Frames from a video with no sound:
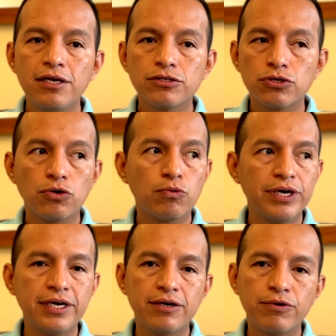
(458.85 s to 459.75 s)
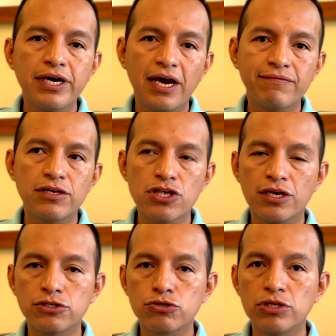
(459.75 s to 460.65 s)
So we have the
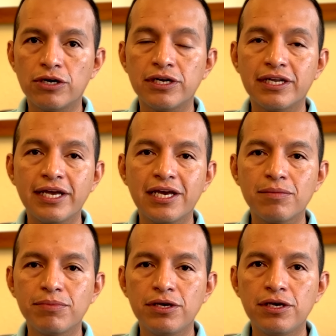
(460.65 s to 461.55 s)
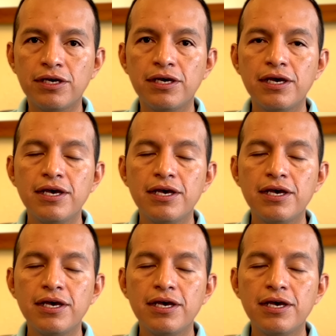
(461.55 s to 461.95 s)
chance to learn that they can be